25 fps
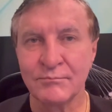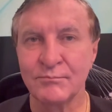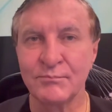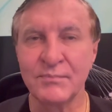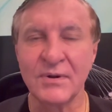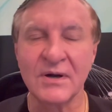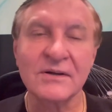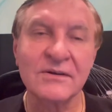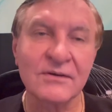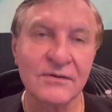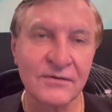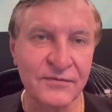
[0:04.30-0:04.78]

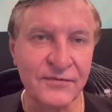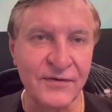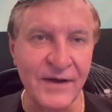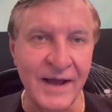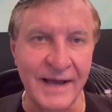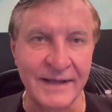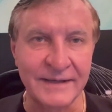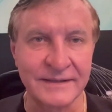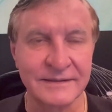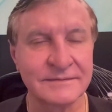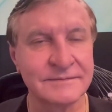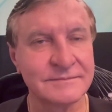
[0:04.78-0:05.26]
Buccal
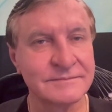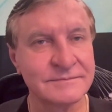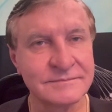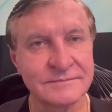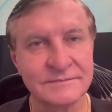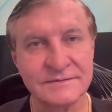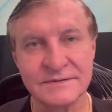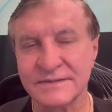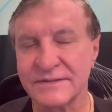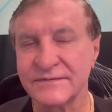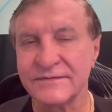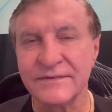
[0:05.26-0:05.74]
fat.
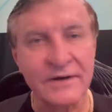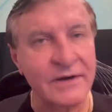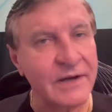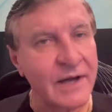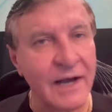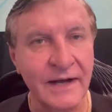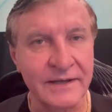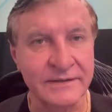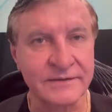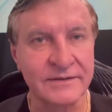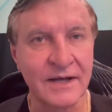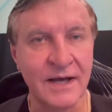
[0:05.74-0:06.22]
It's a very
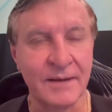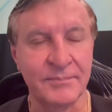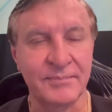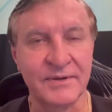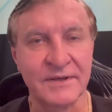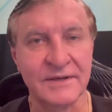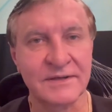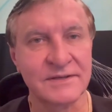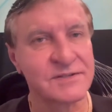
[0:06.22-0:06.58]
hot topic,